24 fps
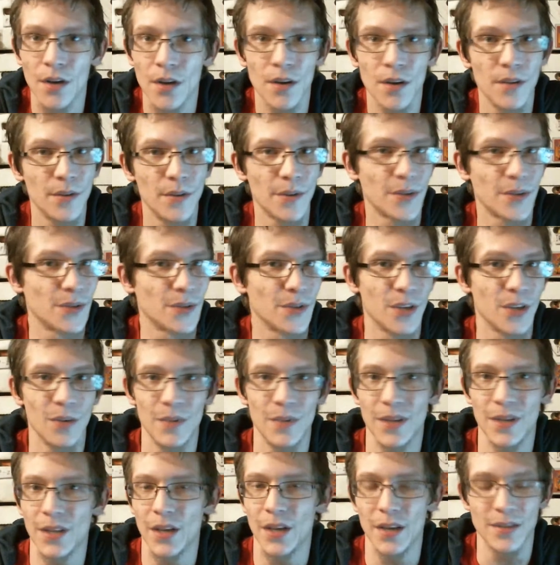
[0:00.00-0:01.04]
this is going to
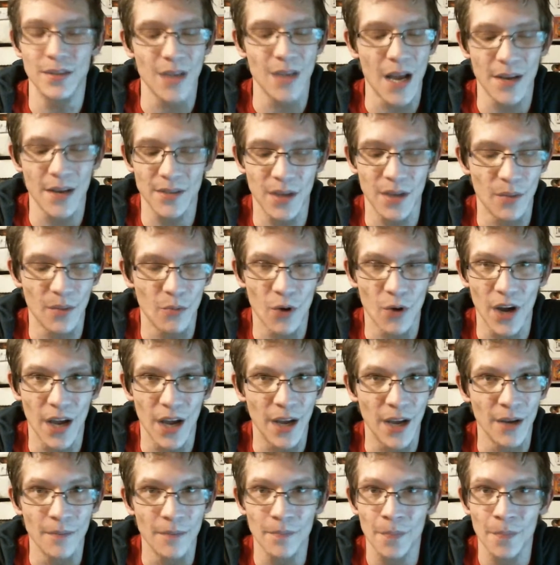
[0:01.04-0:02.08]
be the exact same way.